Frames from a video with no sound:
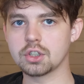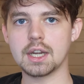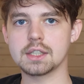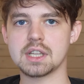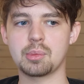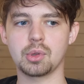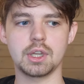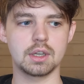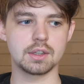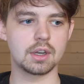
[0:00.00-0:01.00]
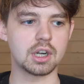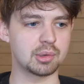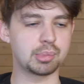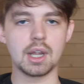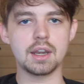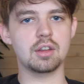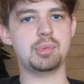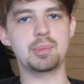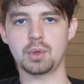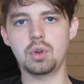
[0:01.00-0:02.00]
great example here. There are plenty of
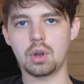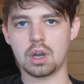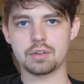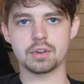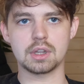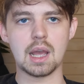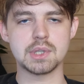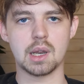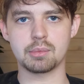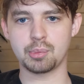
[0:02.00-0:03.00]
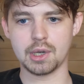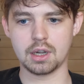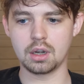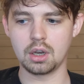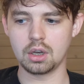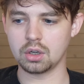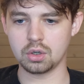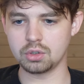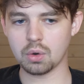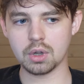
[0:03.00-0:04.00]
people who offer laptop repair
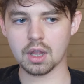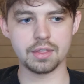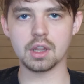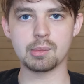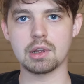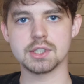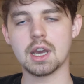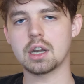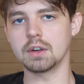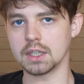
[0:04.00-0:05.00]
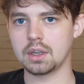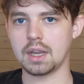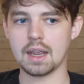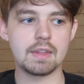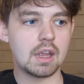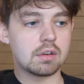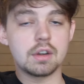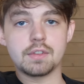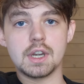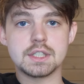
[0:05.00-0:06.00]
who know nothing about soldering, and they
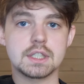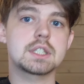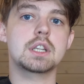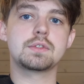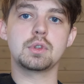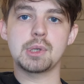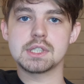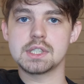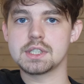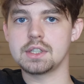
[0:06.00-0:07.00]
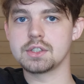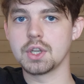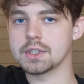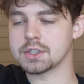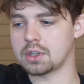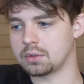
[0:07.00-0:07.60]
run very successful businesses doing so.